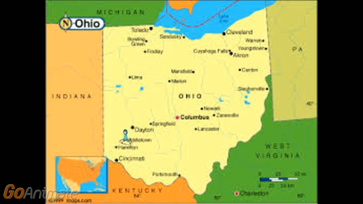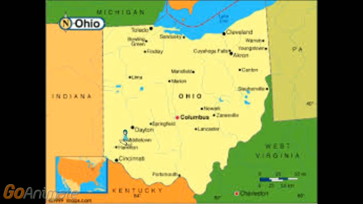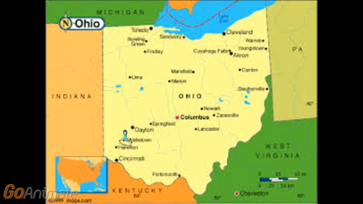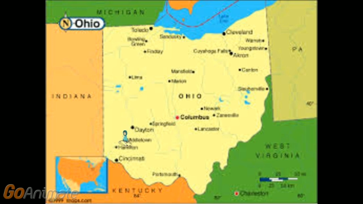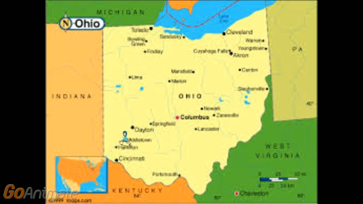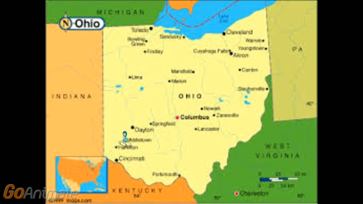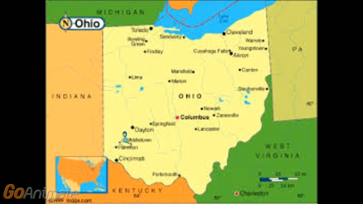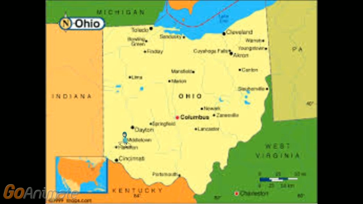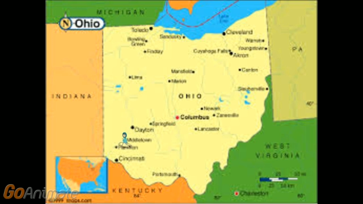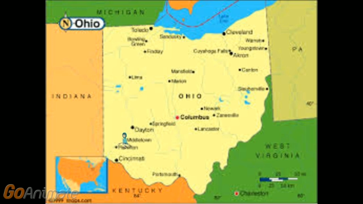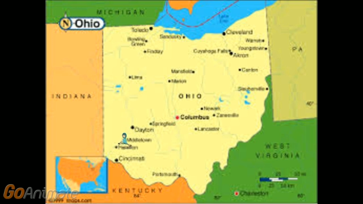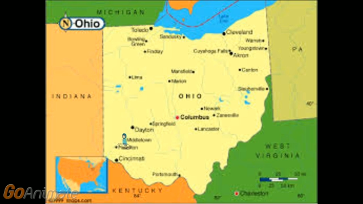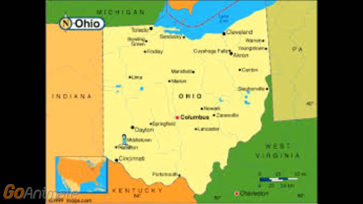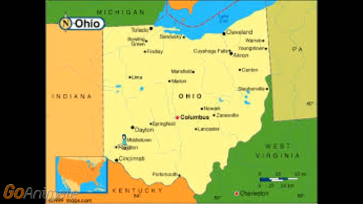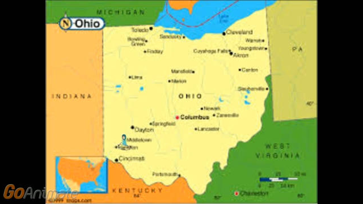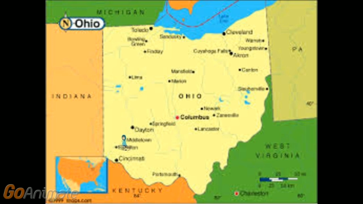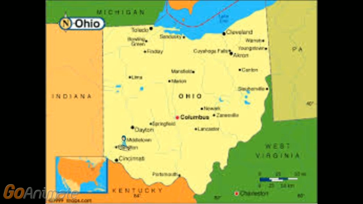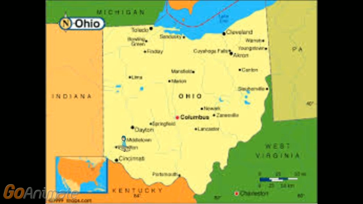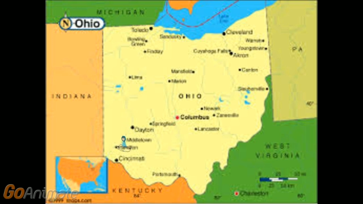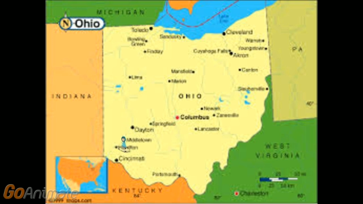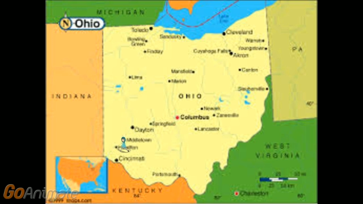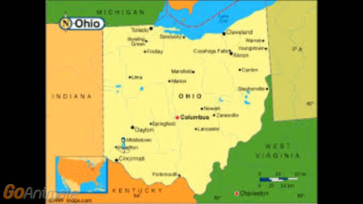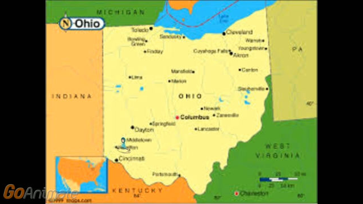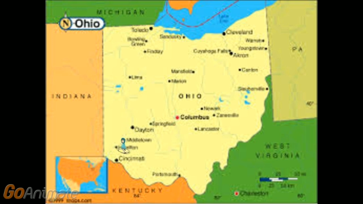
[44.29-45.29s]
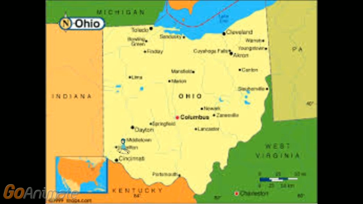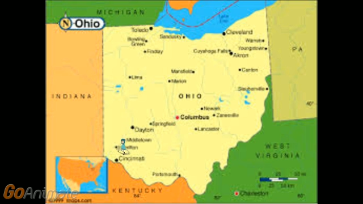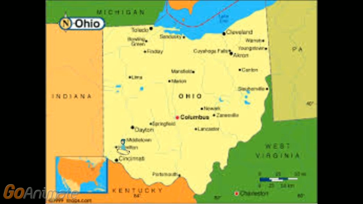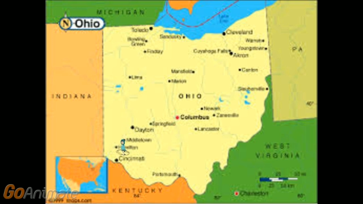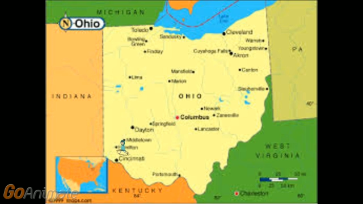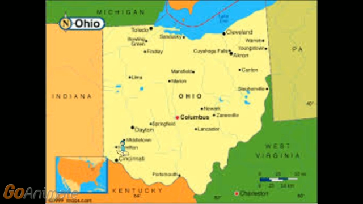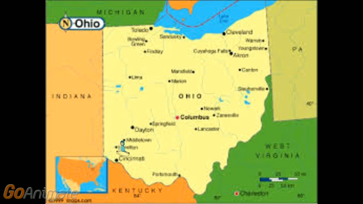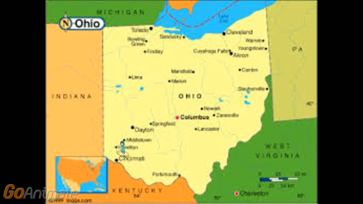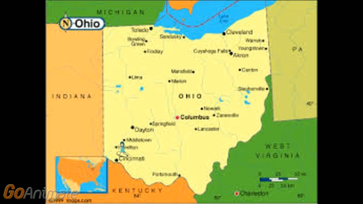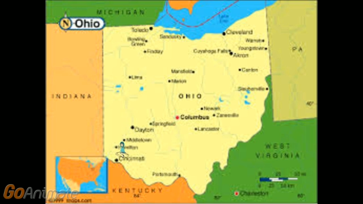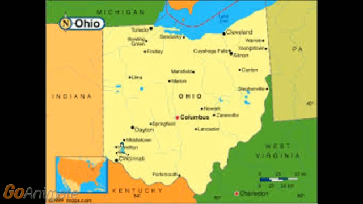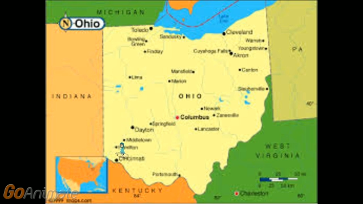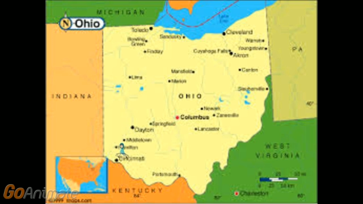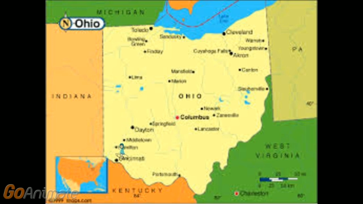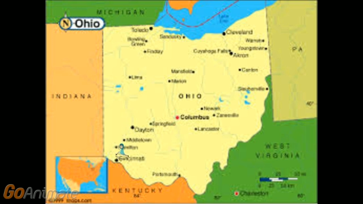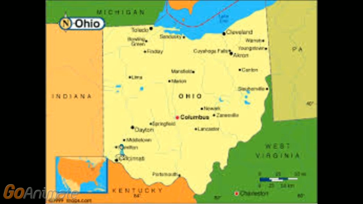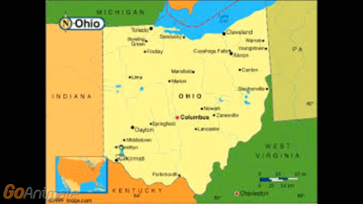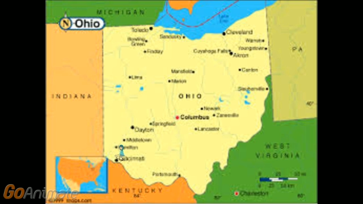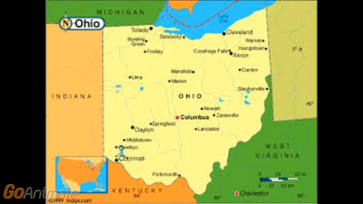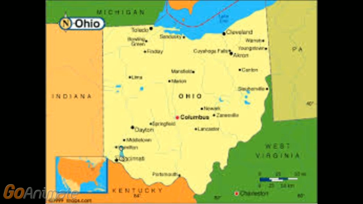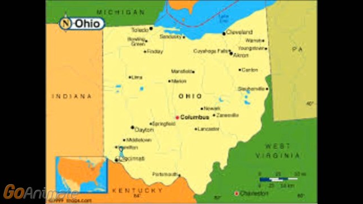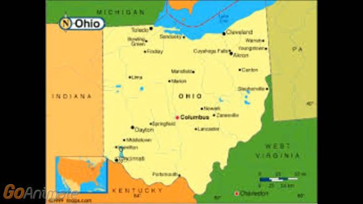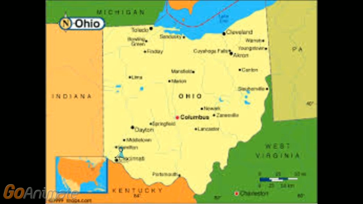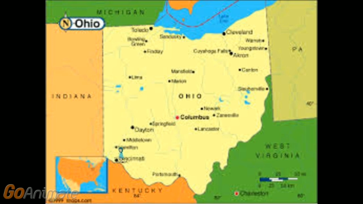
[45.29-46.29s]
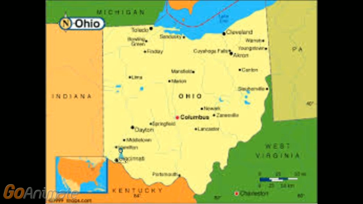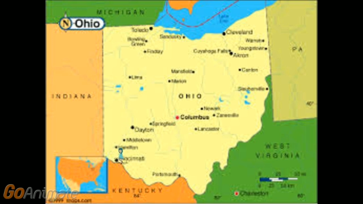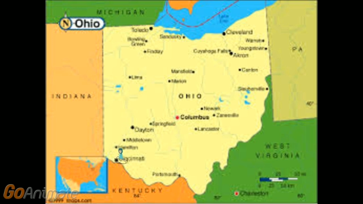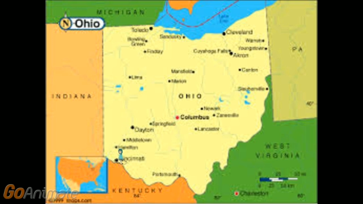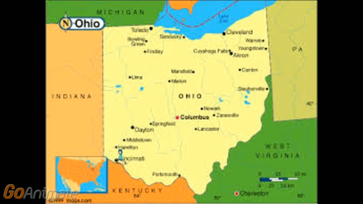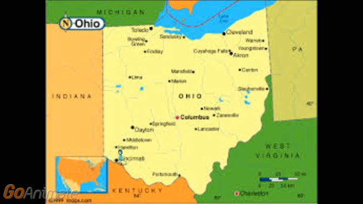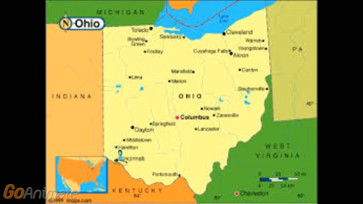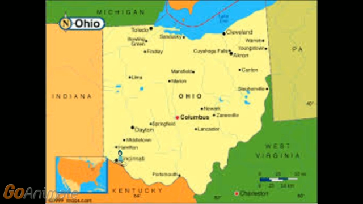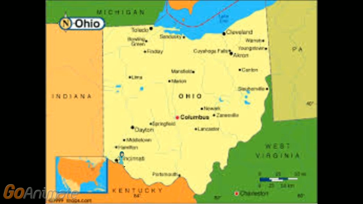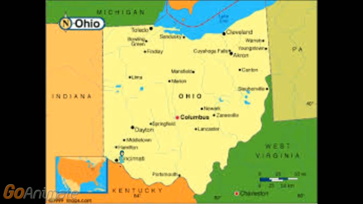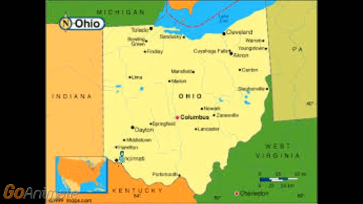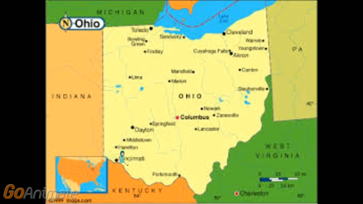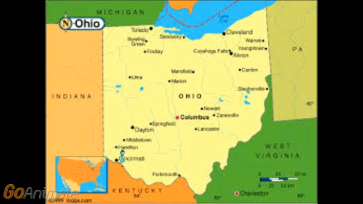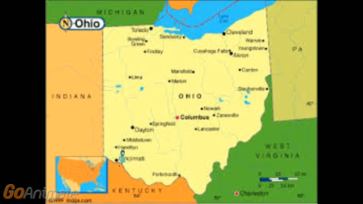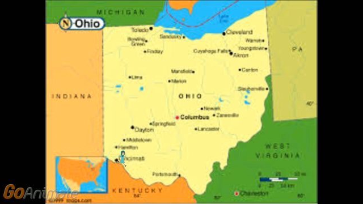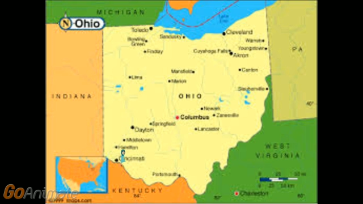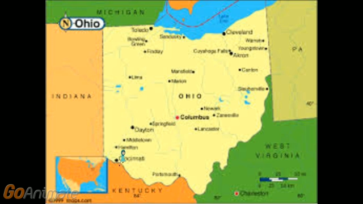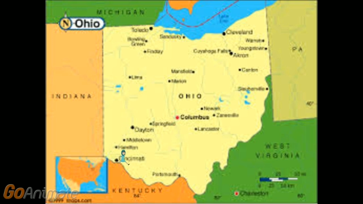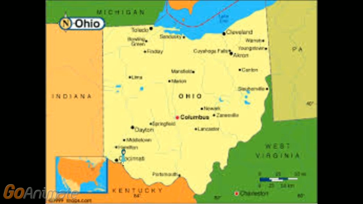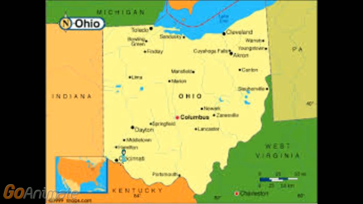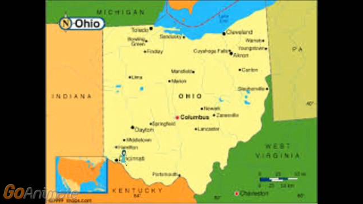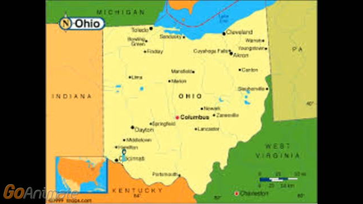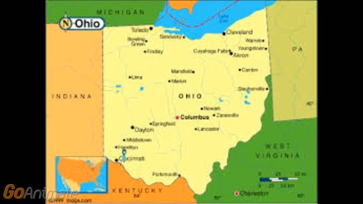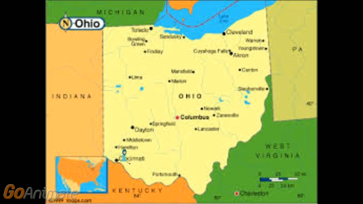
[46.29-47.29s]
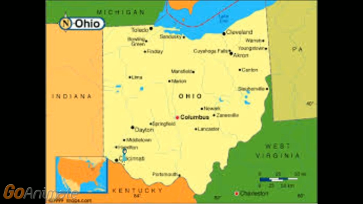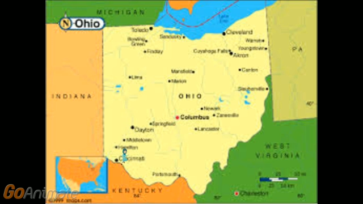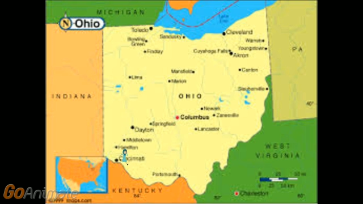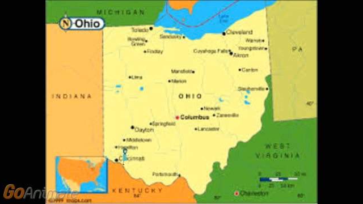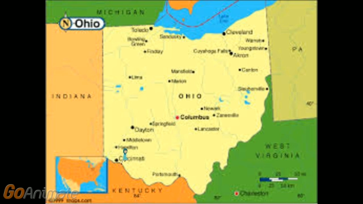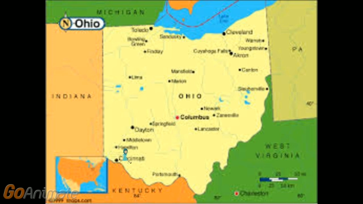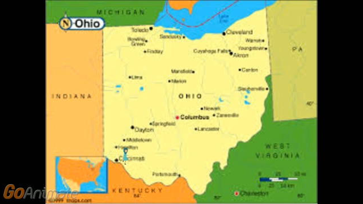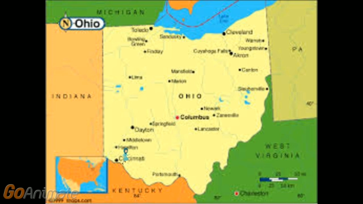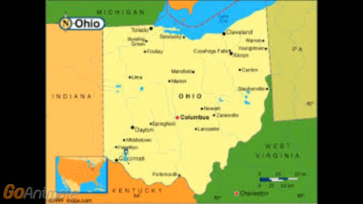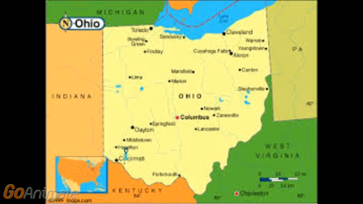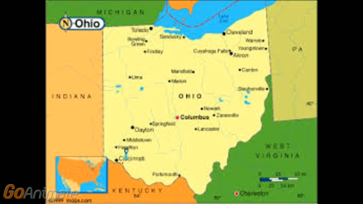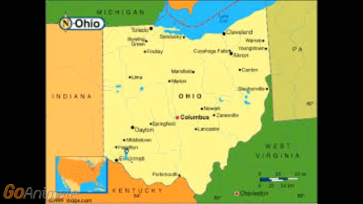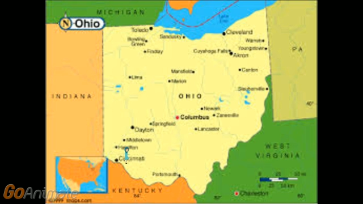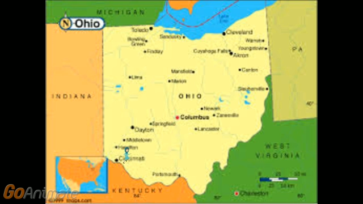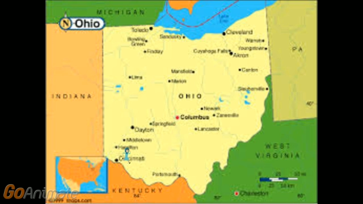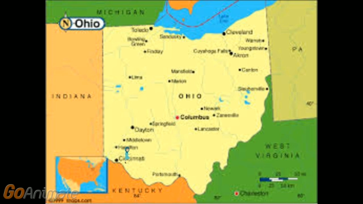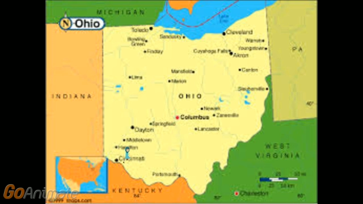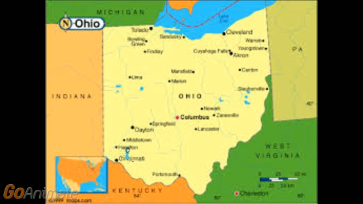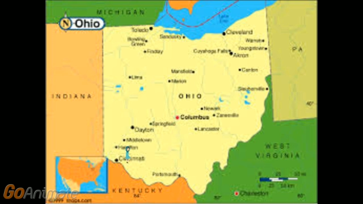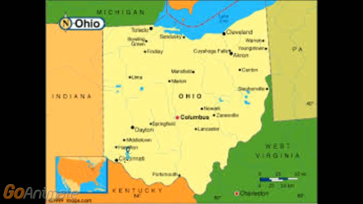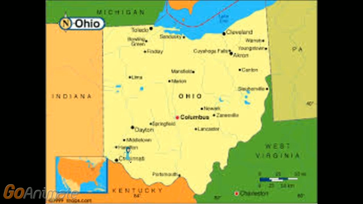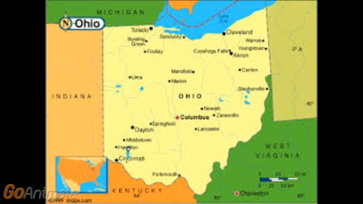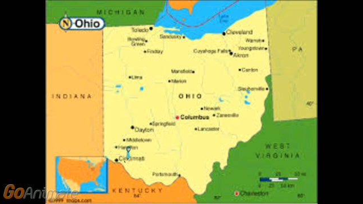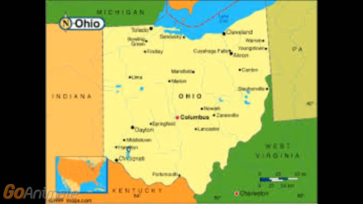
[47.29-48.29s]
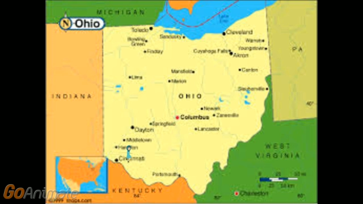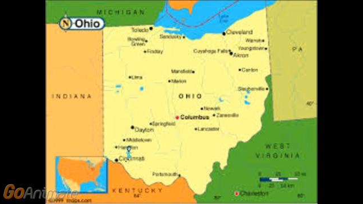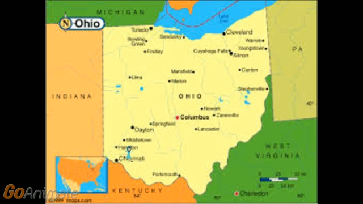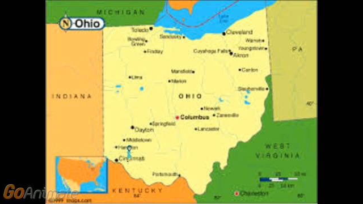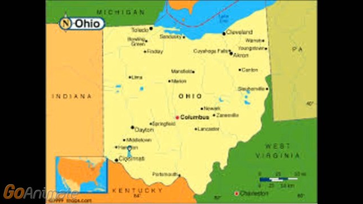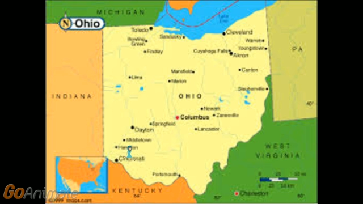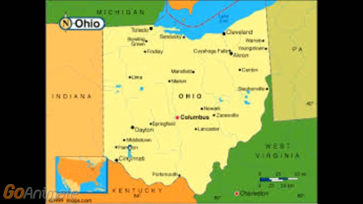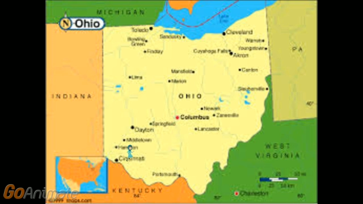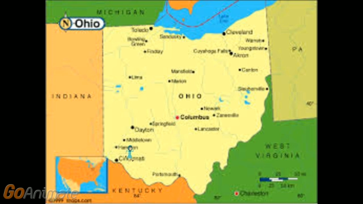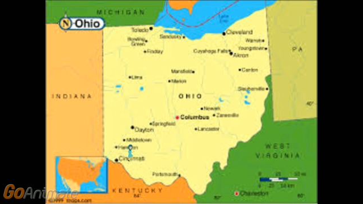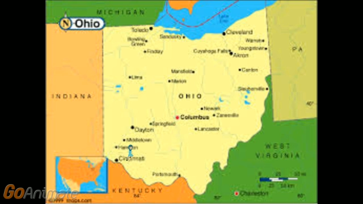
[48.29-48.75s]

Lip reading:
No face is visible, so there are no lips to read.